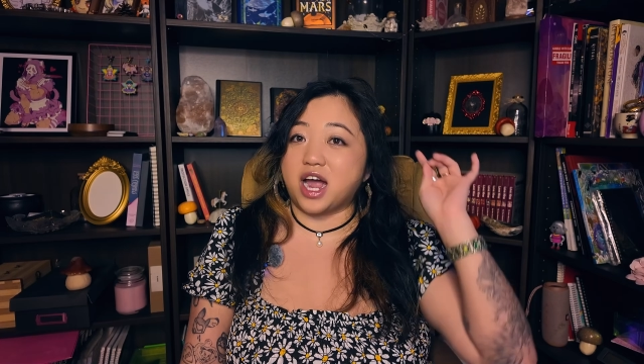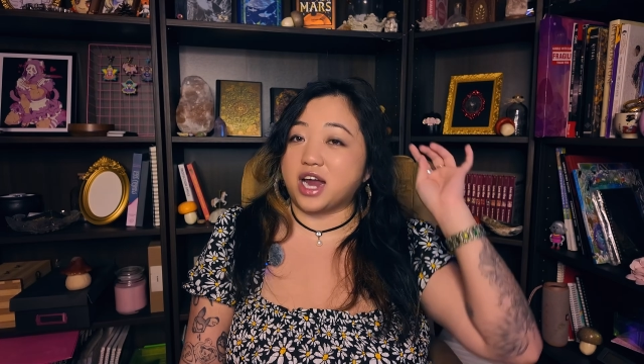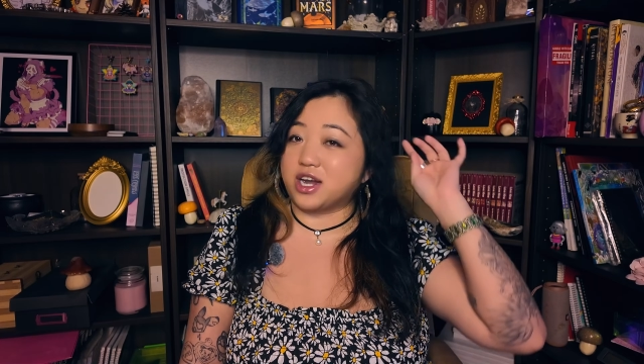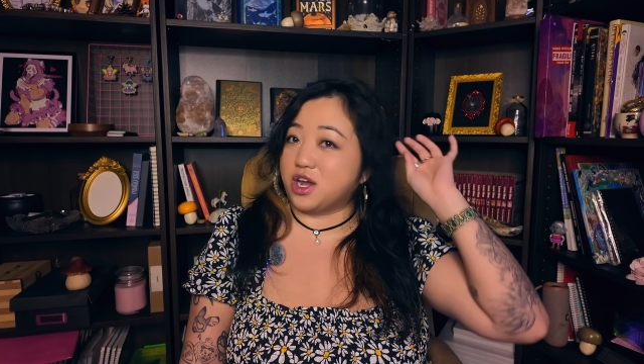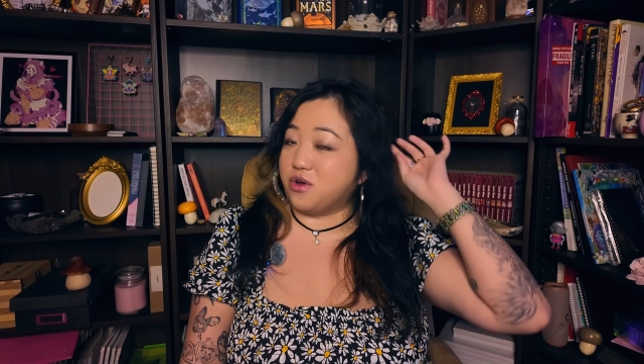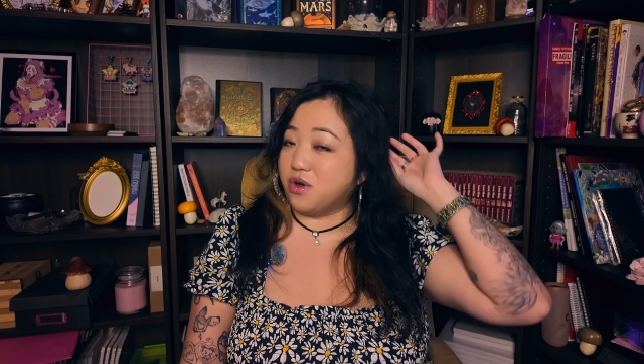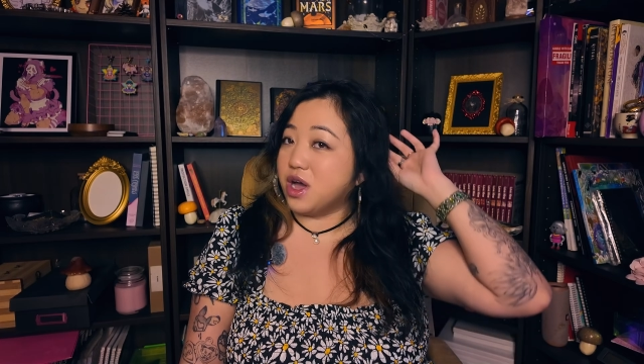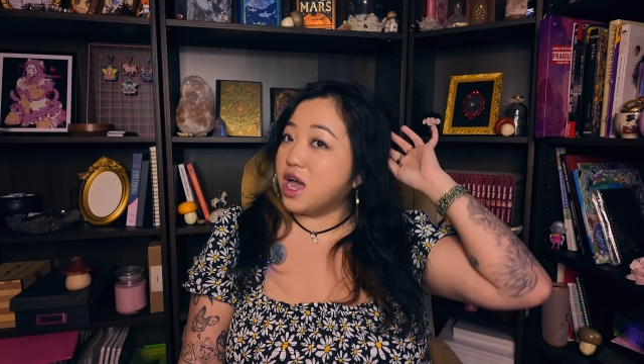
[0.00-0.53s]
I
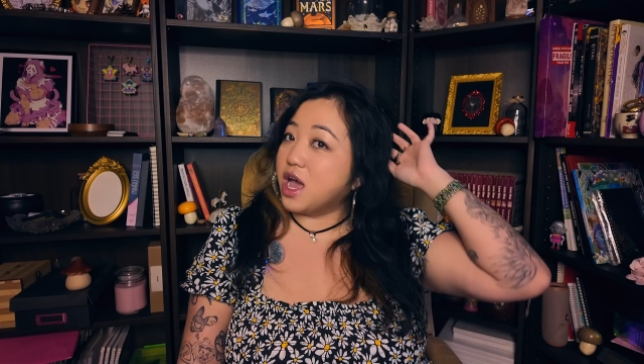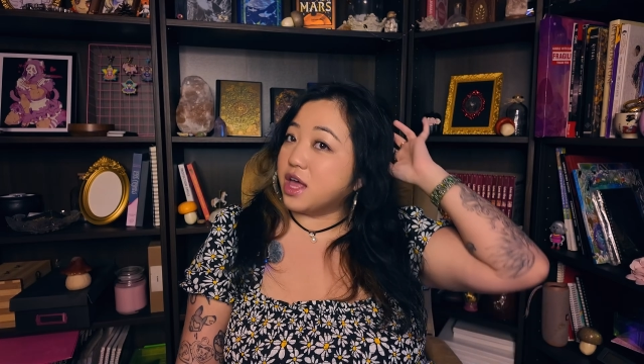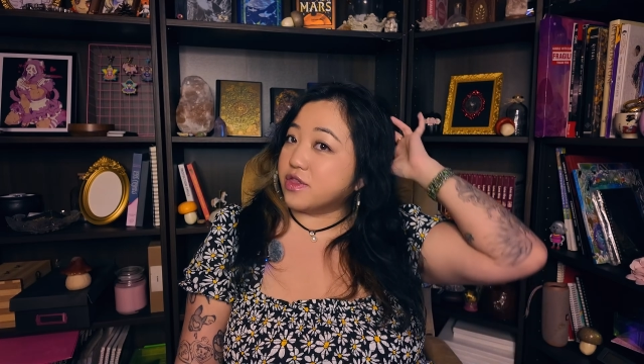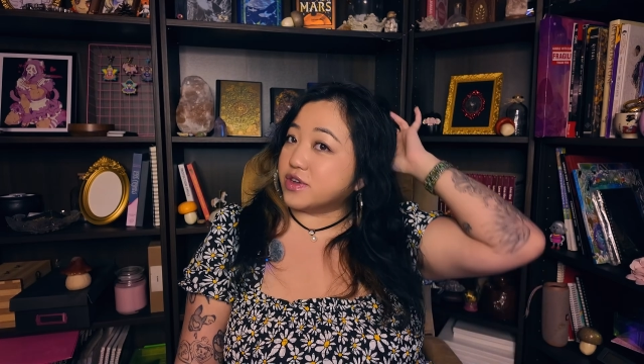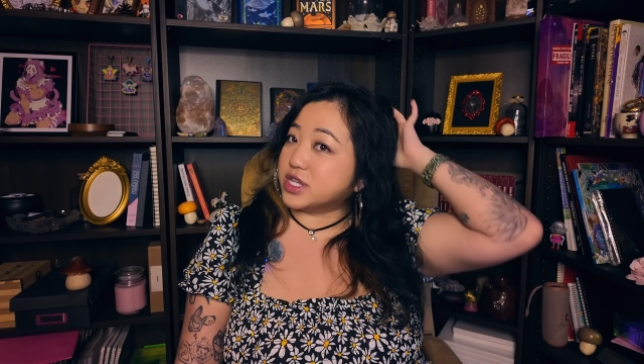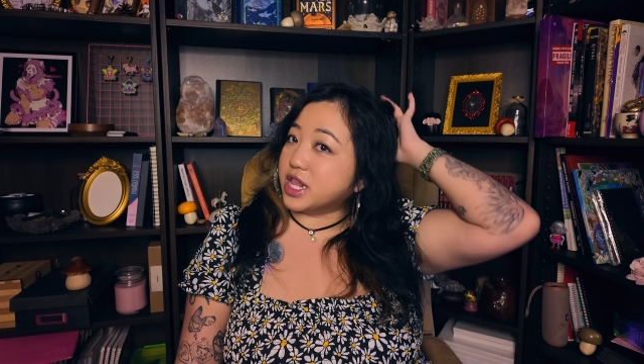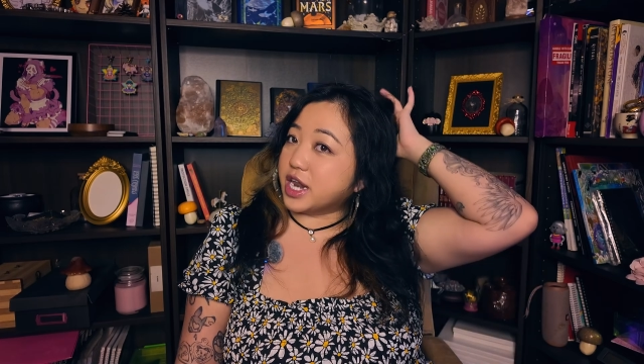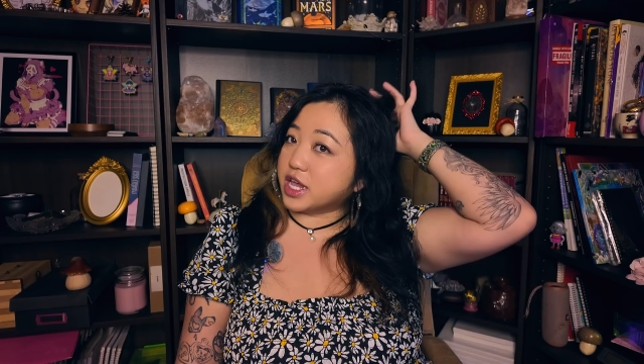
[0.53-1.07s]
know
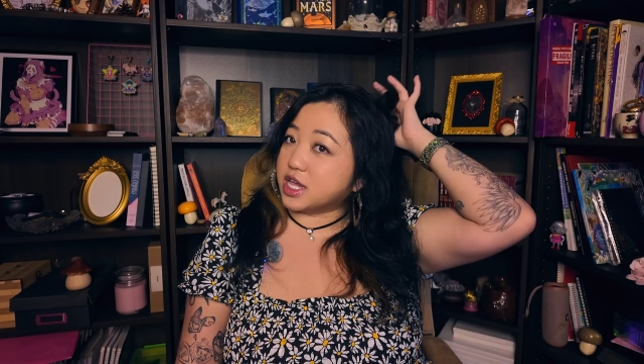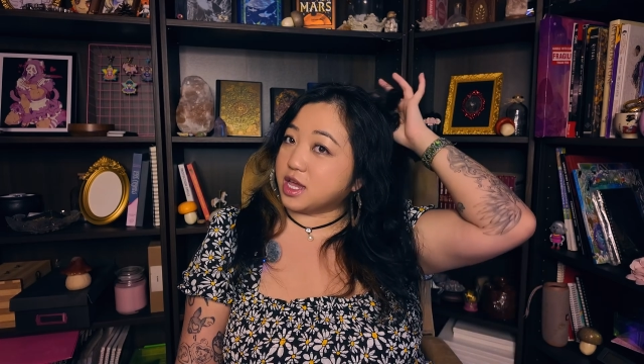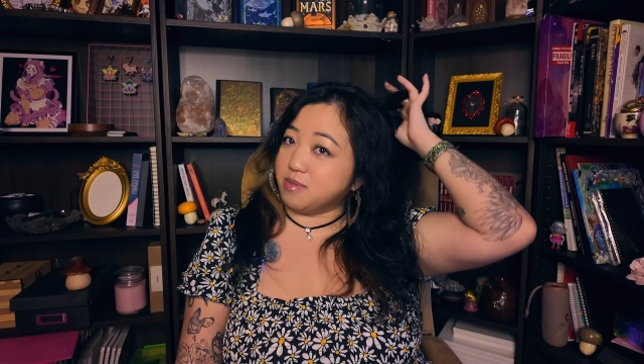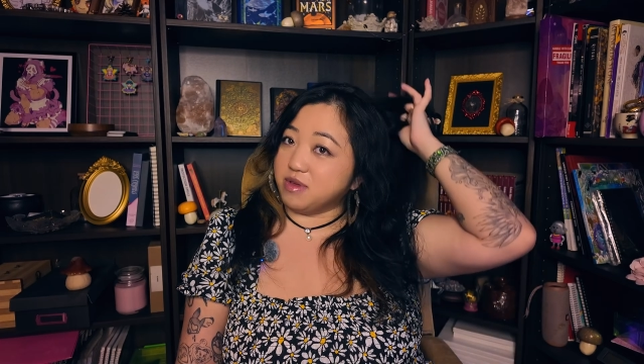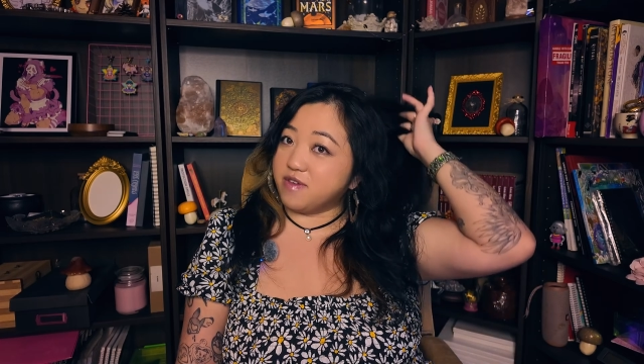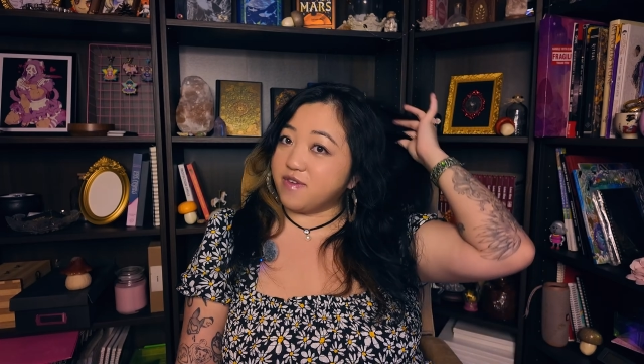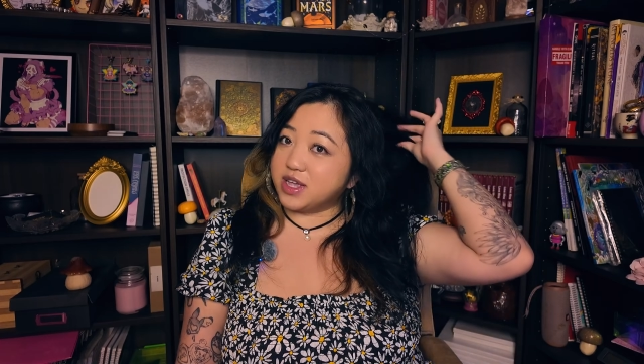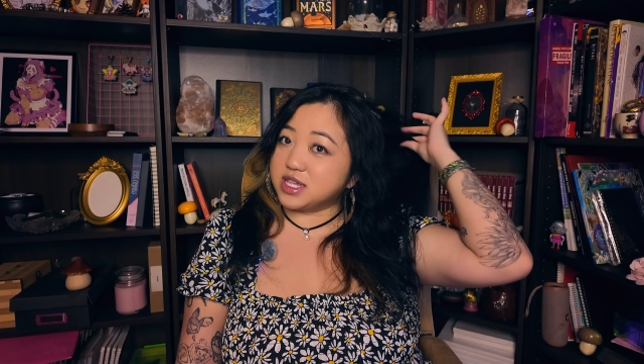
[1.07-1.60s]
there's a lot of
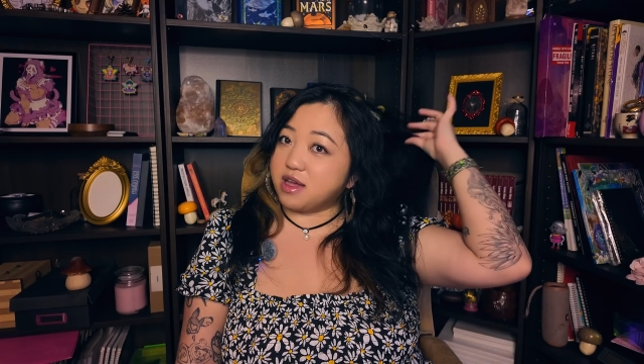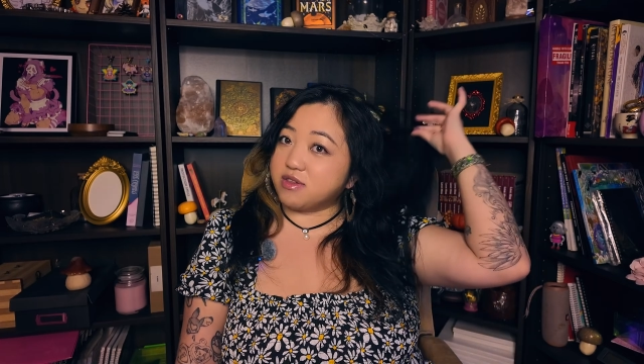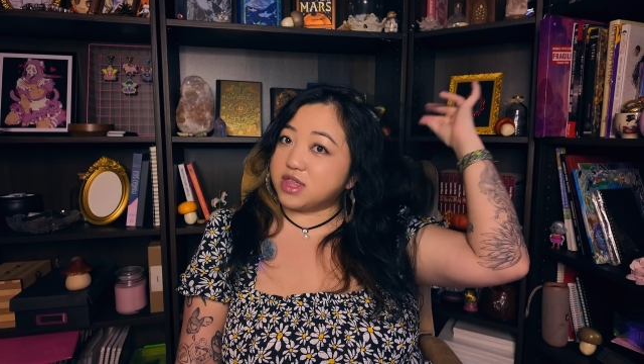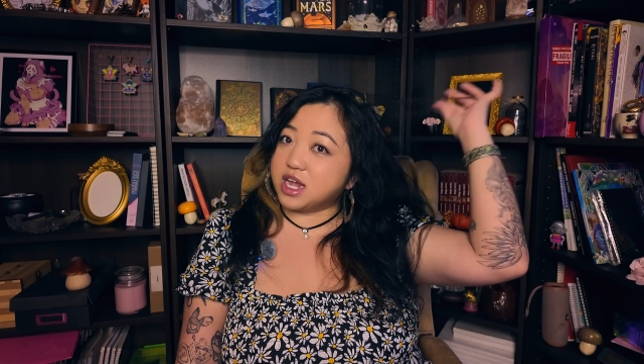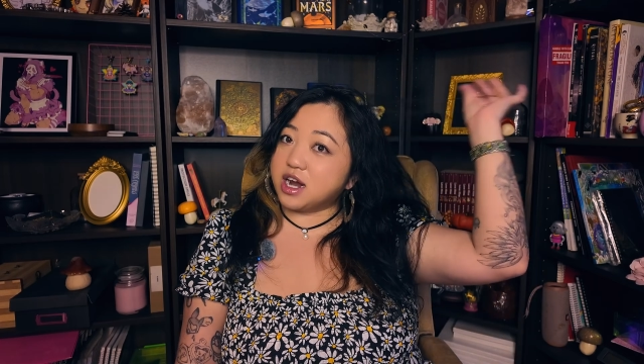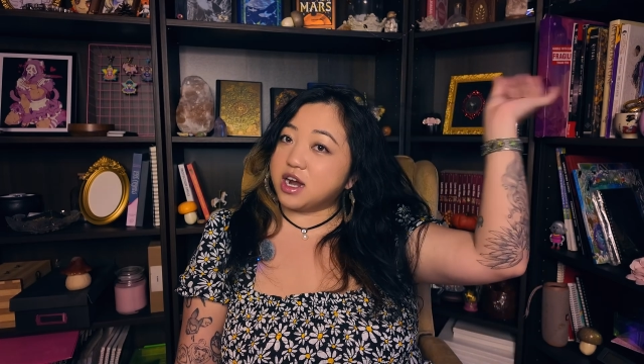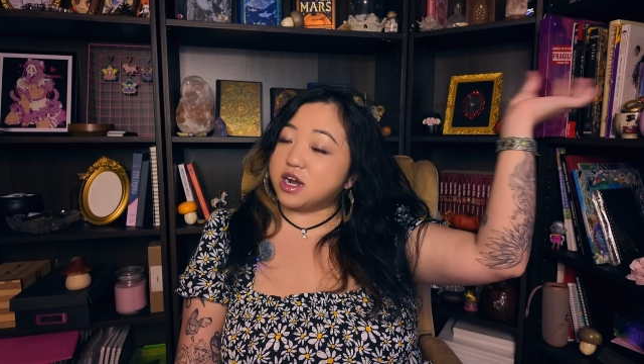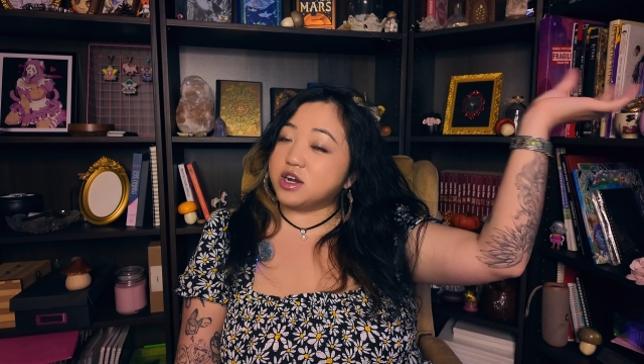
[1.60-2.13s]
Ghibli fans out
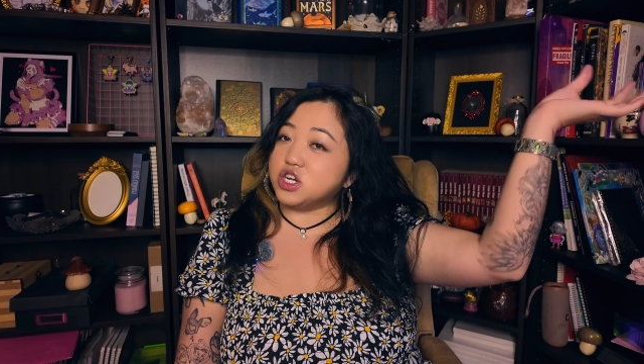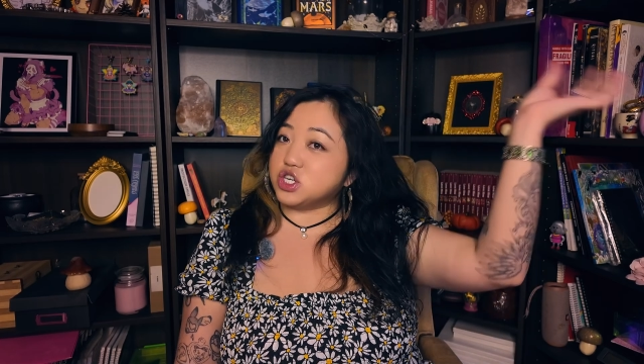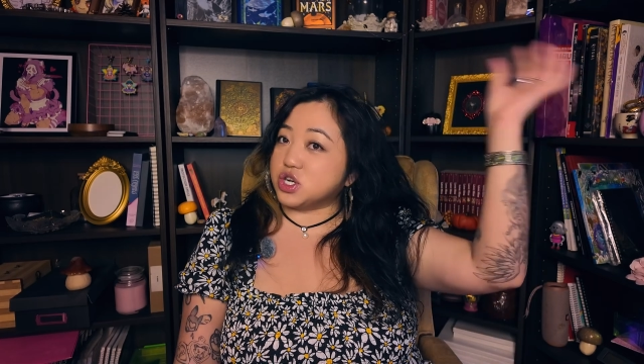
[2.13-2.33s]
there.